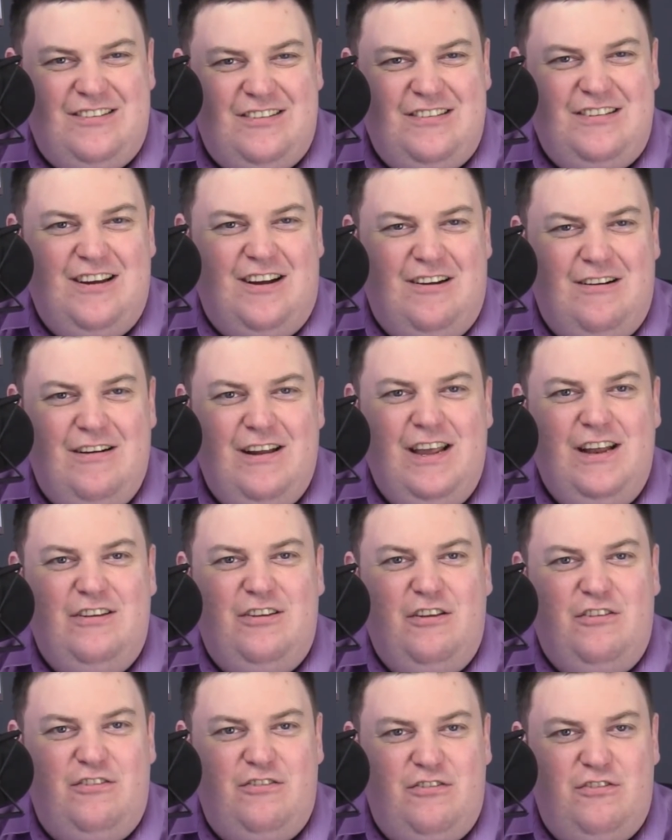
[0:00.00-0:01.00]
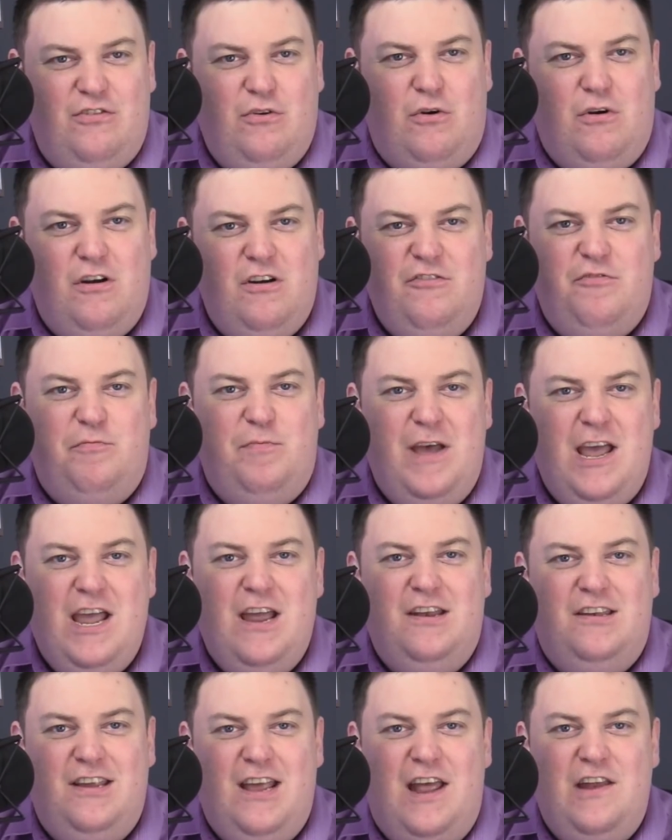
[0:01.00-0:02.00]
starting to sort of
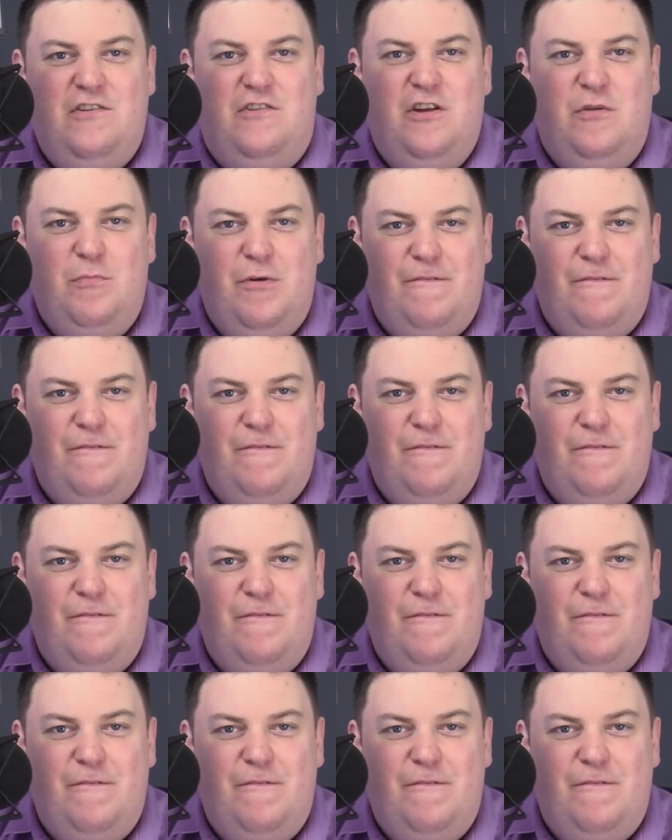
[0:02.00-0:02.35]
pay attention,